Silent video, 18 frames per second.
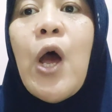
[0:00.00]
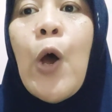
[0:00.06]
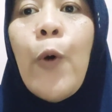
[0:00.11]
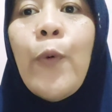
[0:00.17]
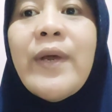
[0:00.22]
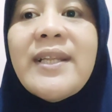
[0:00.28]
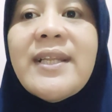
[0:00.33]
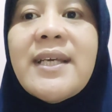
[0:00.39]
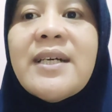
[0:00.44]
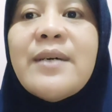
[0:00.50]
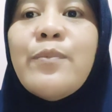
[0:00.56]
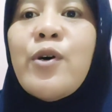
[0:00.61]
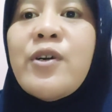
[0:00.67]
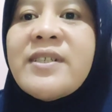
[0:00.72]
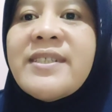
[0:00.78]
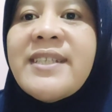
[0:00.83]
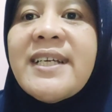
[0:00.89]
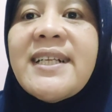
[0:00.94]
with a
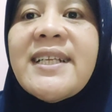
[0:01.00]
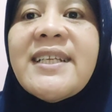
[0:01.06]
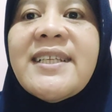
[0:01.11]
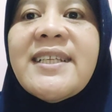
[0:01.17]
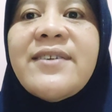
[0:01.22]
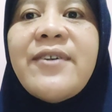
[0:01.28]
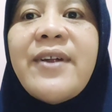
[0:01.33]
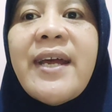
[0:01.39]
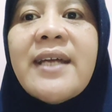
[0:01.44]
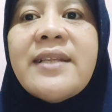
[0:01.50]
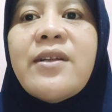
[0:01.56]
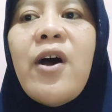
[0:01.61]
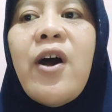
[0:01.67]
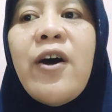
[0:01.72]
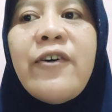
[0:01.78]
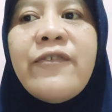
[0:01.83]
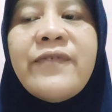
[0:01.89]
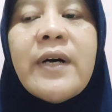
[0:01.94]
mortality rate
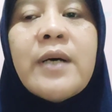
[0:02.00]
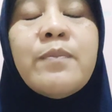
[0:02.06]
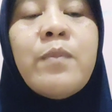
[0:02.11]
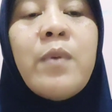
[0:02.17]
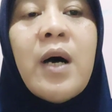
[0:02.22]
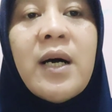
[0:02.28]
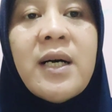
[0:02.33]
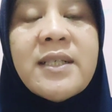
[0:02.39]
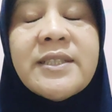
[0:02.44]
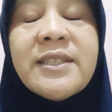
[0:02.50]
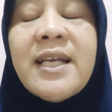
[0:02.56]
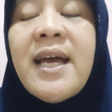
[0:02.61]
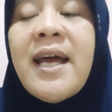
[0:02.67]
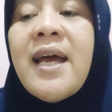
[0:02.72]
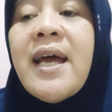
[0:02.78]
of about